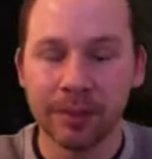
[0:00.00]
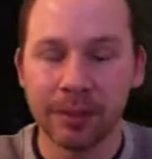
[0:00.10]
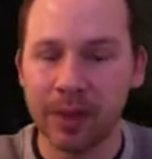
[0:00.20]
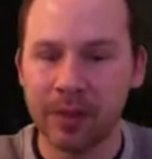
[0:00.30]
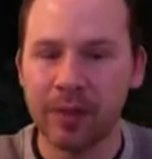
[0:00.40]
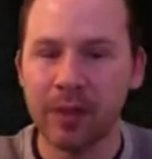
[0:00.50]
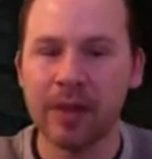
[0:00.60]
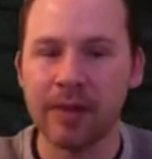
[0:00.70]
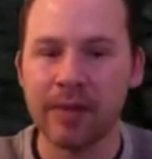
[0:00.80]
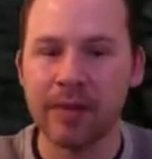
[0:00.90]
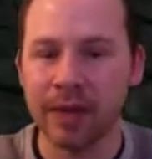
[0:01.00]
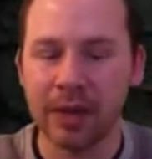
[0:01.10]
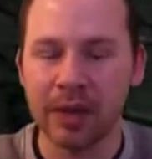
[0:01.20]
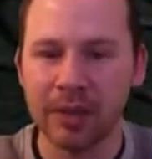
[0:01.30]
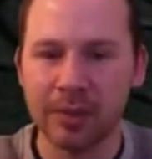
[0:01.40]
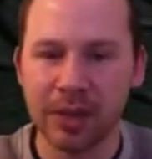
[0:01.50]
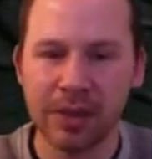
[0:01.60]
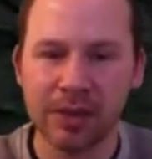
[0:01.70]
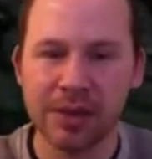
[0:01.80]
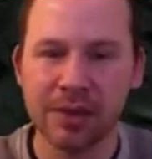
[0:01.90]
if you really think about it, but I
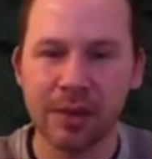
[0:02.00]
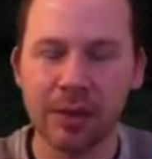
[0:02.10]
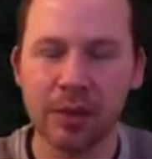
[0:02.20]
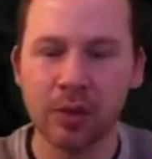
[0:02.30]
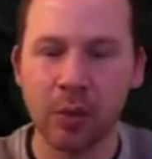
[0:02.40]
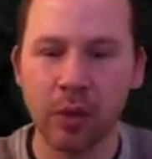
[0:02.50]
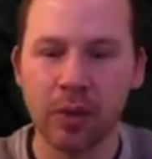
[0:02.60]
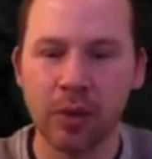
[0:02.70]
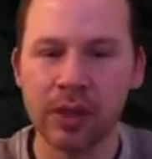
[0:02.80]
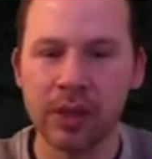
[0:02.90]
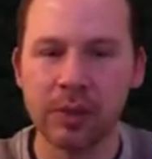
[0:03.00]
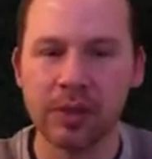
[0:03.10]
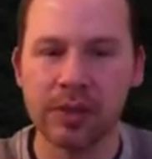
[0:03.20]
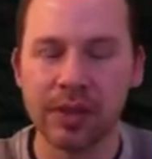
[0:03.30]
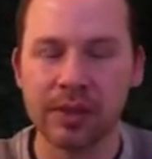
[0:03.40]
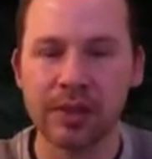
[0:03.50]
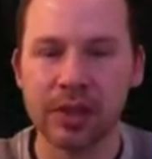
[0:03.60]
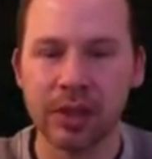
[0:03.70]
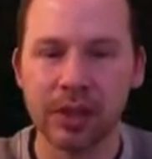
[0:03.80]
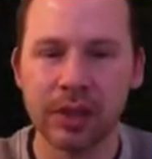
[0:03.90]
just thought it was worth it. It was
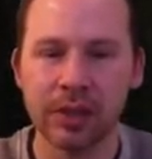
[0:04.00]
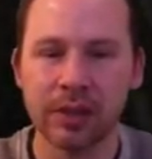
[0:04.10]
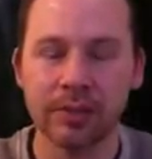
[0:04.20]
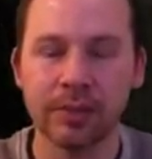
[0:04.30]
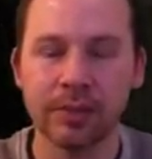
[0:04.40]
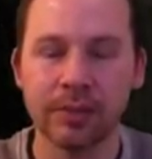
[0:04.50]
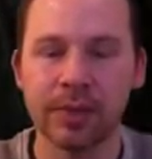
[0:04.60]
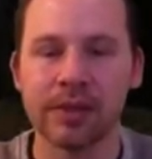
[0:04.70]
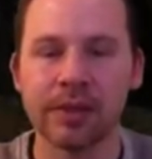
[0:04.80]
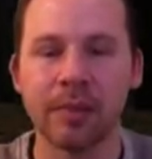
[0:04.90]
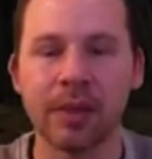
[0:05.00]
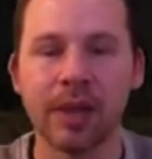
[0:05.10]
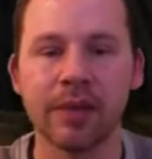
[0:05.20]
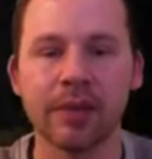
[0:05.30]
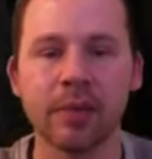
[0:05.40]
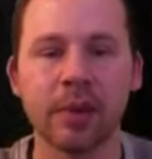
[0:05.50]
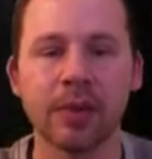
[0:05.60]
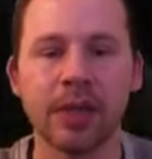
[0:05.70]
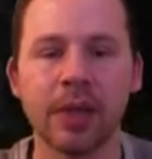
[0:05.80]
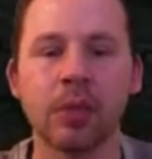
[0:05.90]
necessary. You can see a platform up
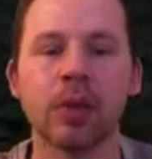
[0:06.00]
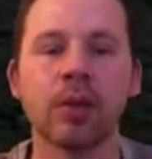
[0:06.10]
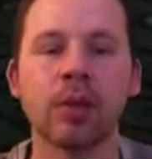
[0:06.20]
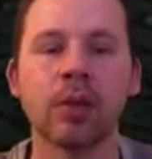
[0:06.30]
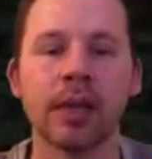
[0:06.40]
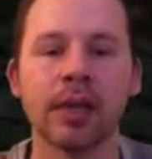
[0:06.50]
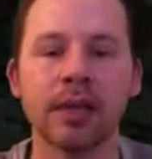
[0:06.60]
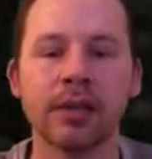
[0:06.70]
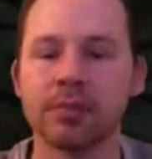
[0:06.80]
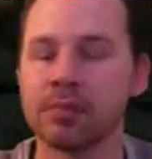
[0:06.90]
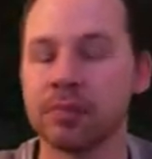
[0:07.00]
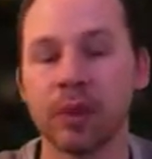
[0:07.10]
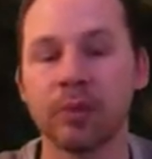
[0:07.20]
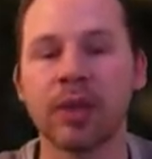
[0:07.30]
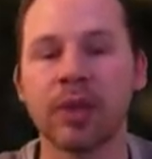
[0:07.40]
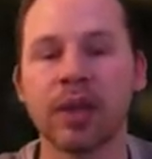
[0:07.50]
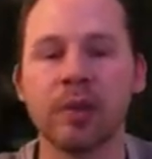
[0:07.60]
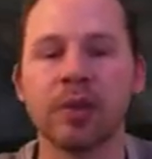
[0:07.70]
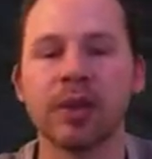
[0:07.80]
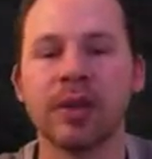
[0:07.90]
there. I wonder where that leads. You guys
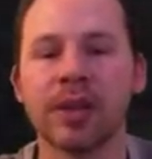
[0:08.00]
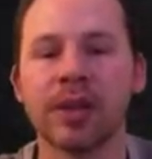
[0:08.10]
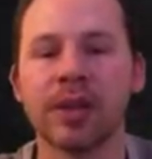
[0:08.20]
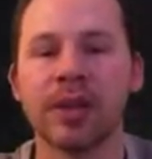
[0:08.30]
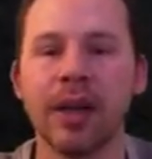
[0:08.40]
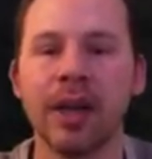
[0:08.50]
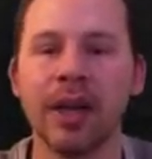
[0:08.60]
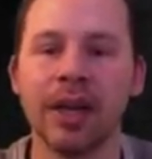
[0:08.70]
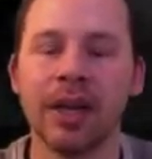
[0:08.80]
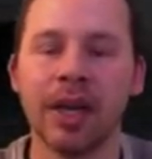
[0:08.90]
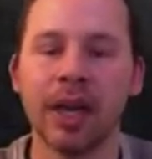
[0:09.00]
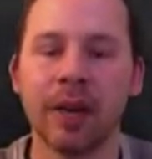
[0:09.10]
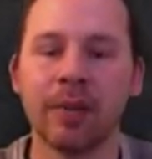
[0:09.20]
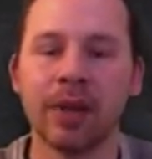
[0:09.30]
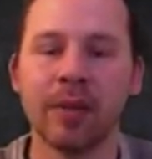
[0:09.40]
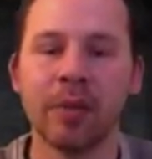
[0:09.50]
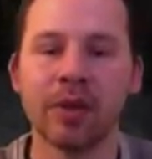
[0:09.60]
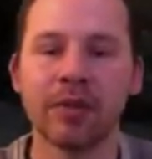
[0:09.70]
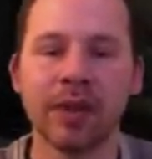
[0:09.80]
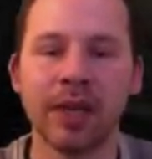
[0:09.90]
probably all know. I
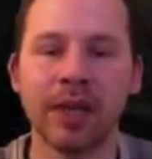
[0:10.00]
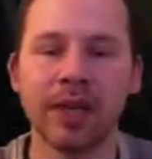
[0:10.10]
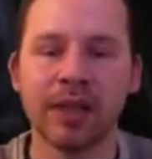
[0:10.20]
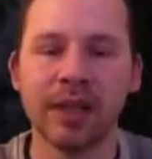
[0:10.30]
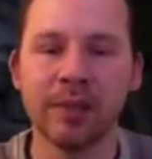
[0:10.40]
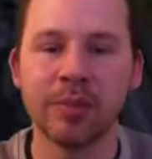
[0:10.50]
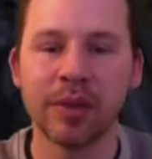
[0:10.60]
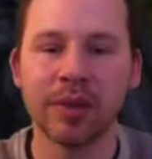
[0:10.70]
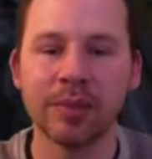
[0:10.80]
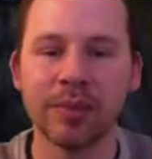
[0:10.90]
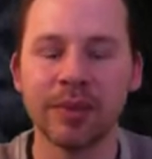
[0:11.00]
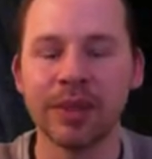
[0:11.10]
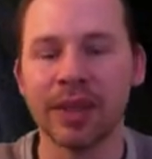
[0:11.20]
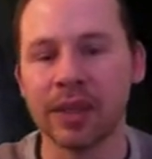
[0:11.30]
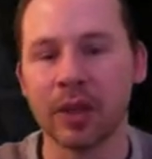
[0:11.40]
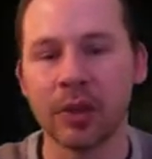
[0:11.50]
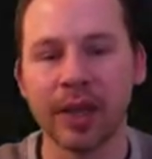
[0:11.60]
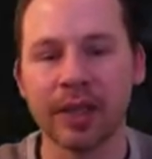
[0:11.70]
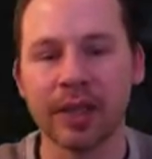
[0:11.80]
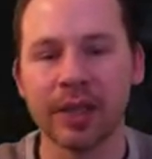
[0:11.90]
modified the Beyond, like the Quake
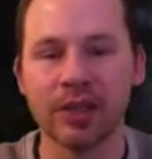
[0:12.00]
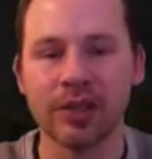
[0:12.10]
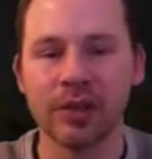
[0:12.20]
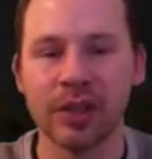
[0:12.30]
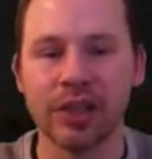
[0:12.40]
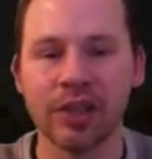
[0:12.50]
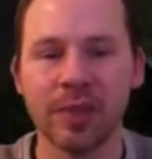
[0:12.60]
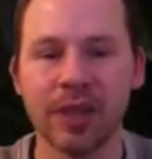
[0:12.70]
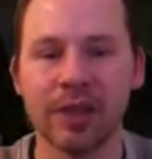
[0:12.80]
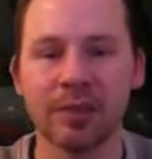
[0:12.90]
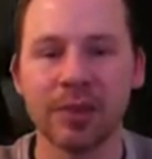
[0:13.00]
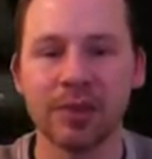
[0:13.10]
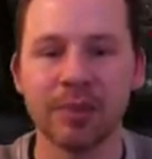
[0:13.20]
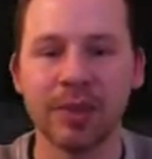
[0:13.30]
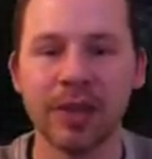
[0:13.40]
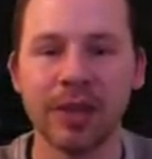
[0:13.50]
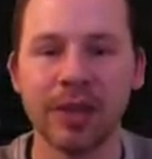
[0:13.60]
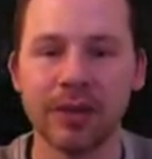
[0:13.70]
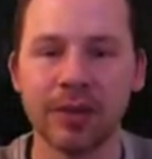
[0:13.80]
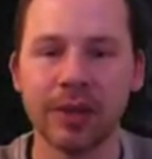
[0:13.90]
textures, to actually spell out Beyond
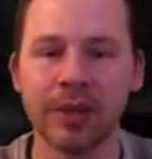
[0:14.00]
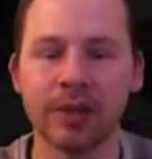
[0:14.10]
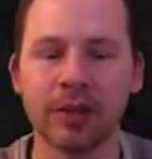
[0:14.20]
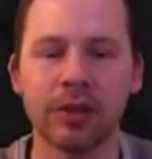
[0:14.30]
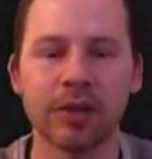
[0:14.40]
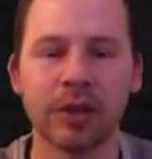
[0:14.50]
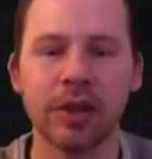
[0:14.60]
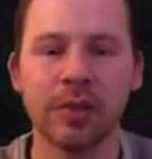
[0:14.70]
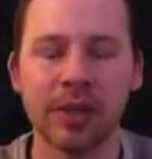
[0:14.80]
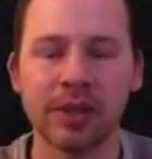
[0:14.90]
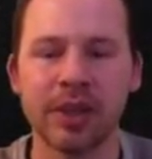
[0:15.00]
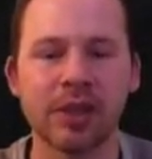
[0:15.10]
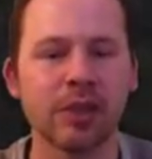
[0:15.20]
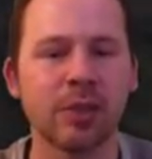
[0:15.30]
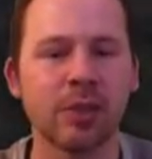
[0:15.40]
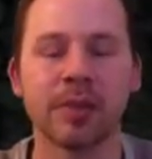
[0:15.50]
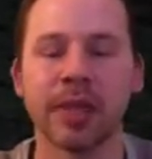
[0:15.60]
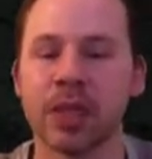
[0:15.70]
Belief, created a cool dome, and I just wanted to make a